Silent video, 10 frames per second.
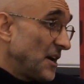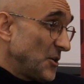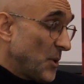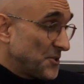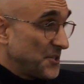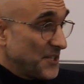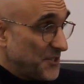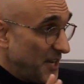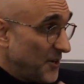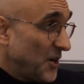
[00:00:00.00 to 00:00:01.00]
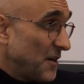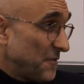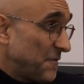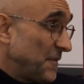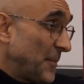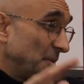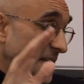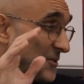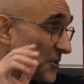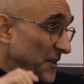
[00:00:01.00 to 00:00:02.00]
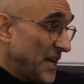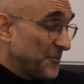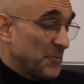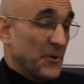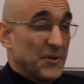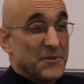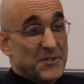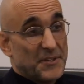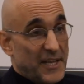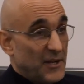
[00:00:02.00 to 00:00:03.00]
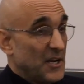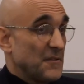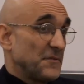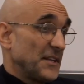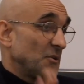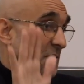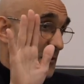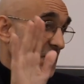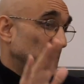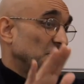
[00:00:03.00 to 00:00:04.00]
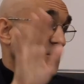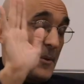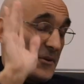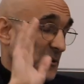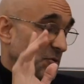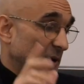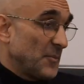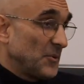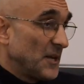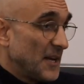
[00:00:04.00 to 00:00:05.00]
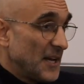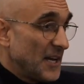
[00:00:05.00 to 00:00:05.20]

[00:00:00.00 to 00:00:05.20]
You watch the jets take off. I mean, they turn on the afterburners and take off, and they go vertical. I mean, they're incredible.